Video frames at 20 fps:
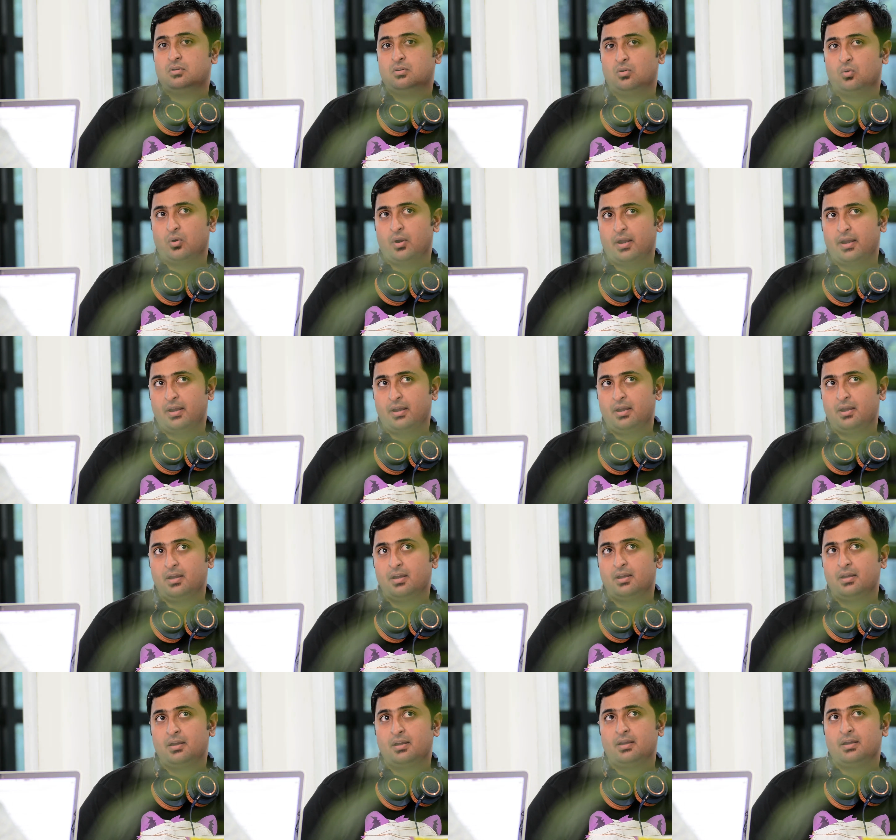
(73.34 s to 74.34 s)
Okay.
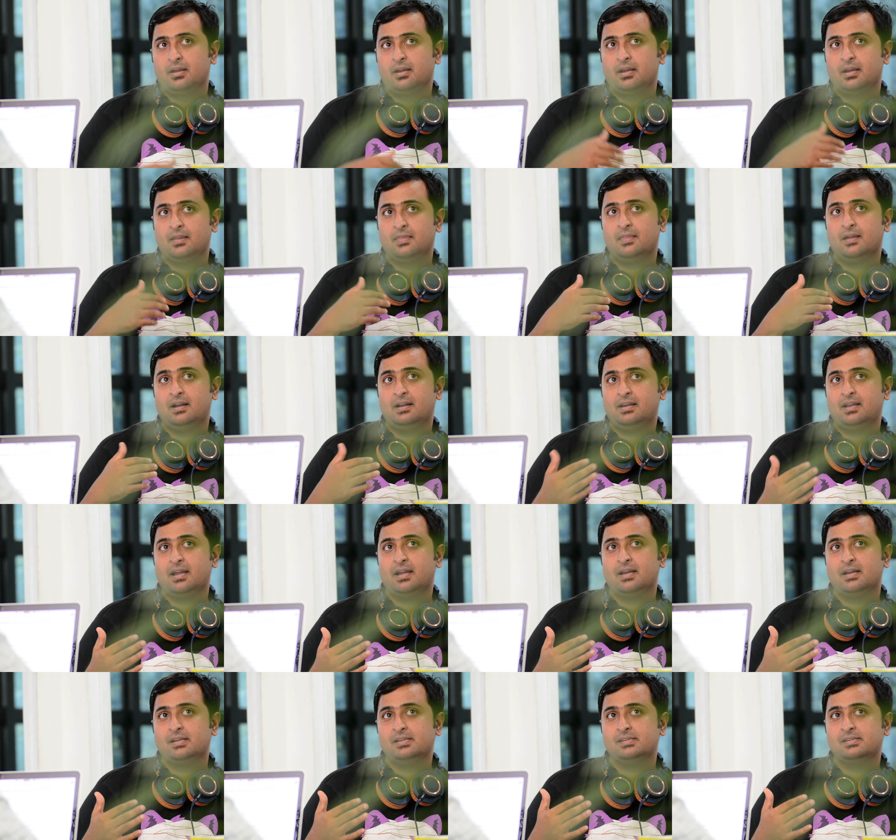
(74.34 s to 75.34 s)
In that
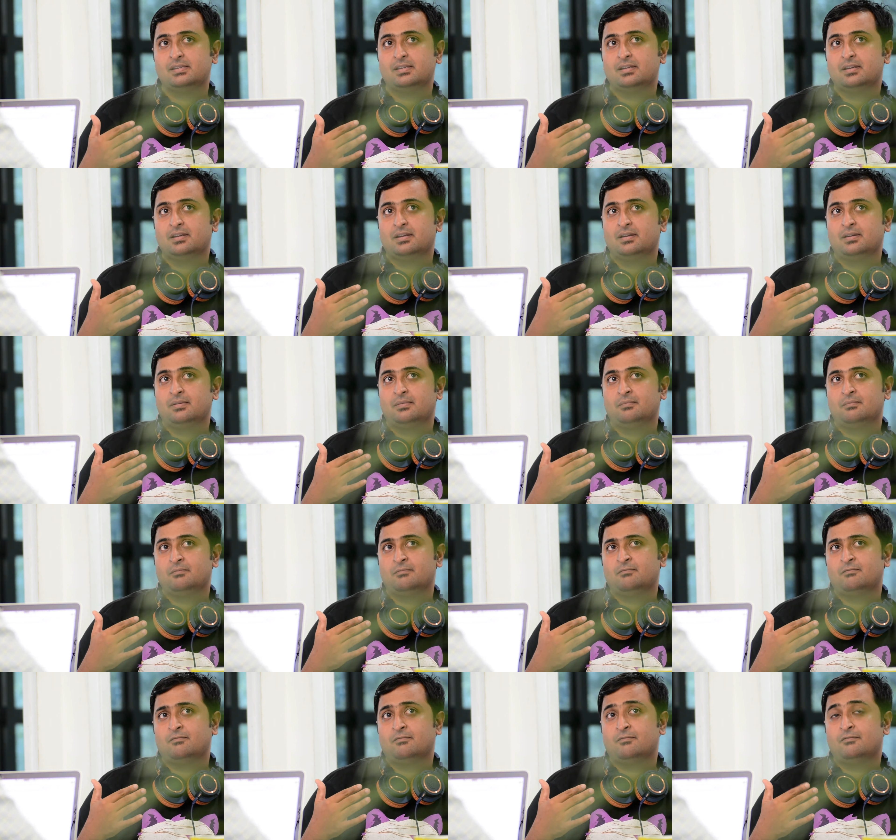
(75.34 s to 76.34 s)
case,
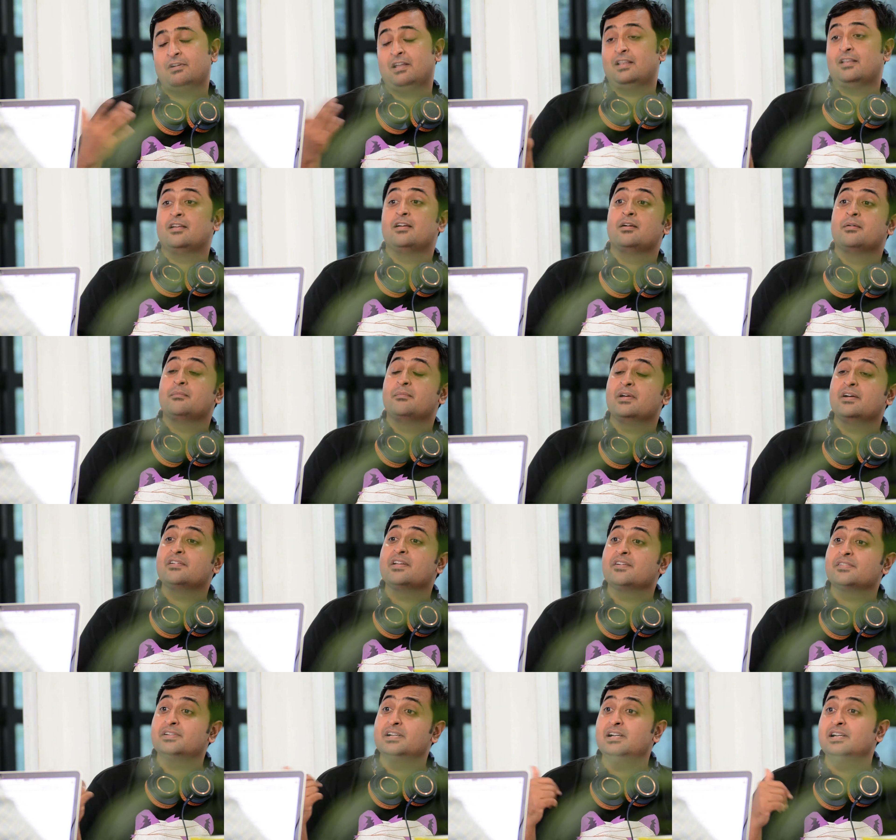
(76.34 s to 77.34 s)
well,
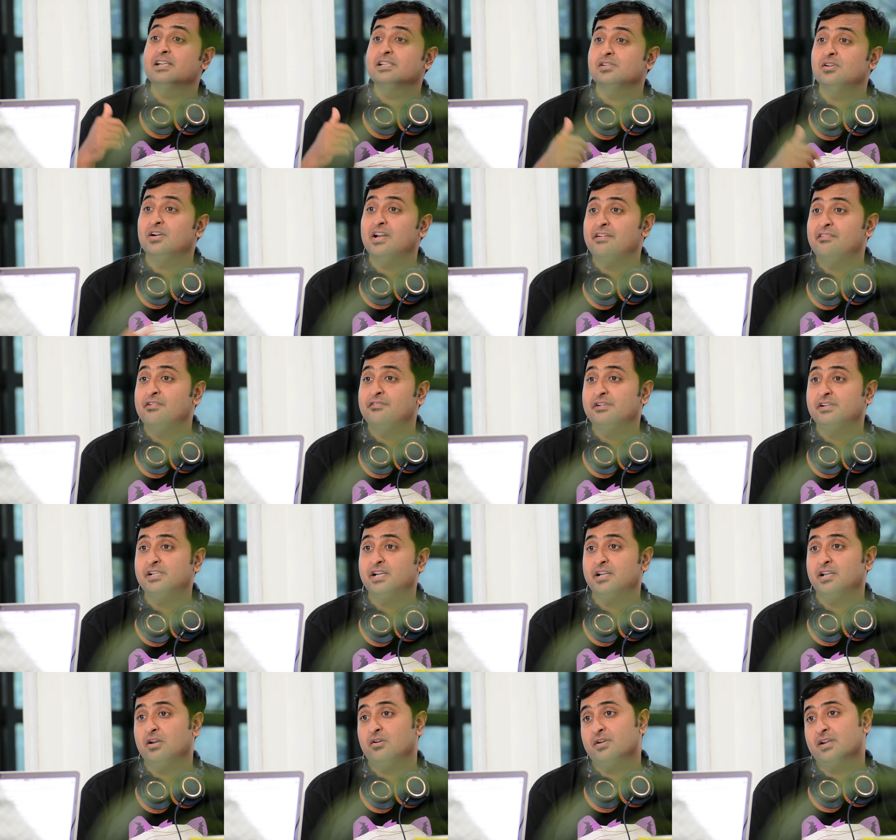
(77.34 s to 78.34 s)
Maven still does not have a
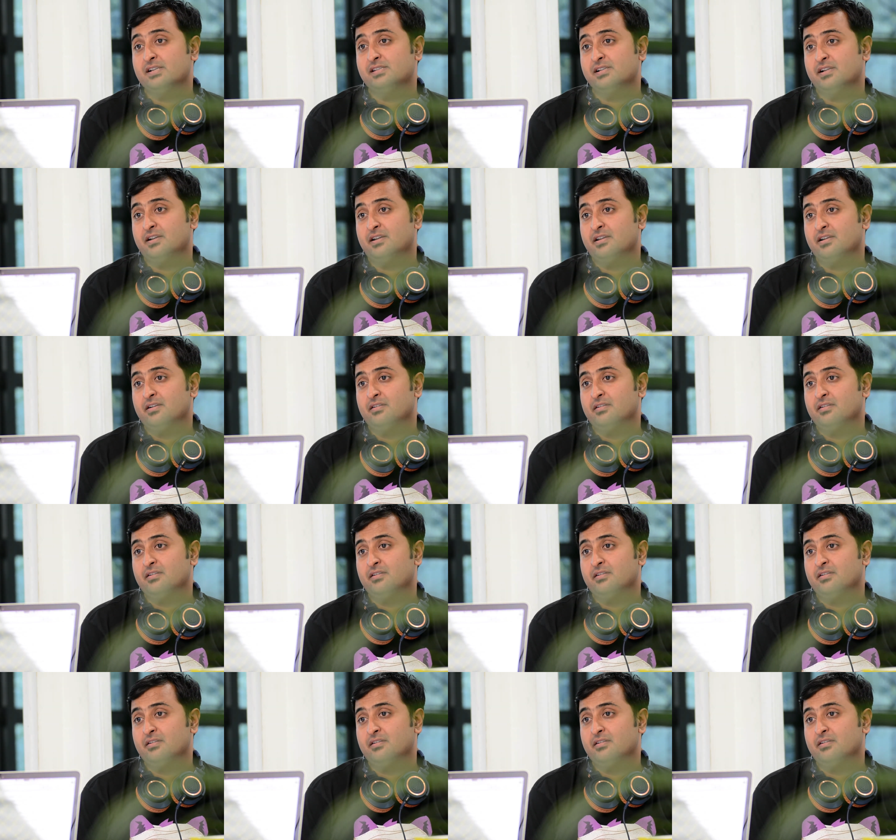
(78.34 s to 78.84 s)
vision now, does it?